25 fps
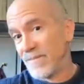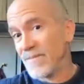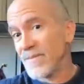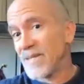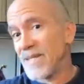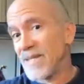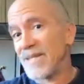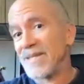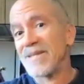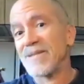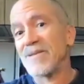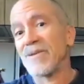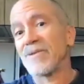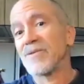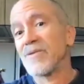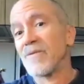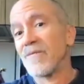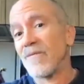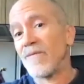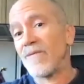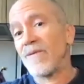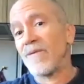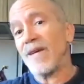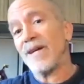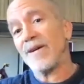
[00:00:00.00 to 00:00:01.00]
since those
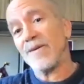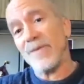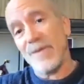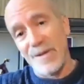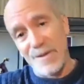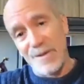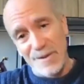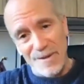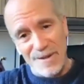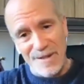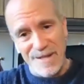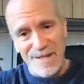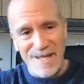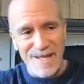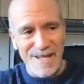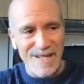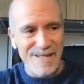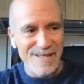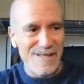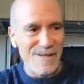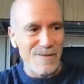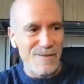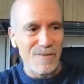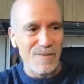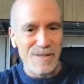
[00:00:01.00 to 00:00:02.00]
very early
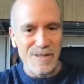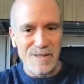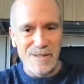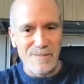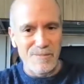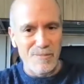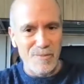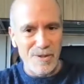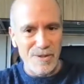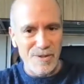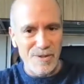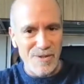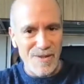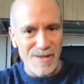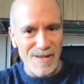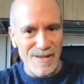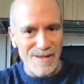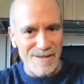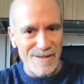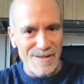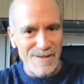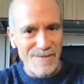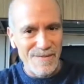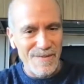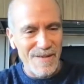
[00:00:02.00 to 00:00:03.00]
days at Wisdom Bridge
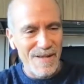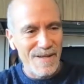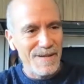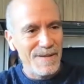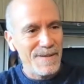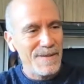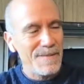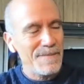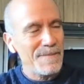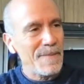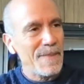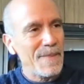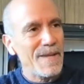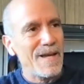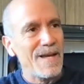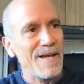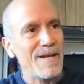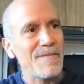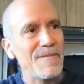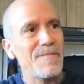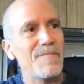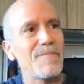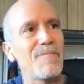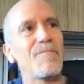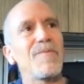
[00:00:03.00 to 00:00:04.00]
Theater,
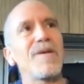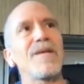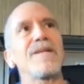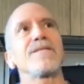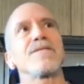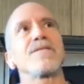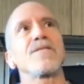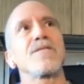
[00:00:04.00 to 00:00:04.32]
and being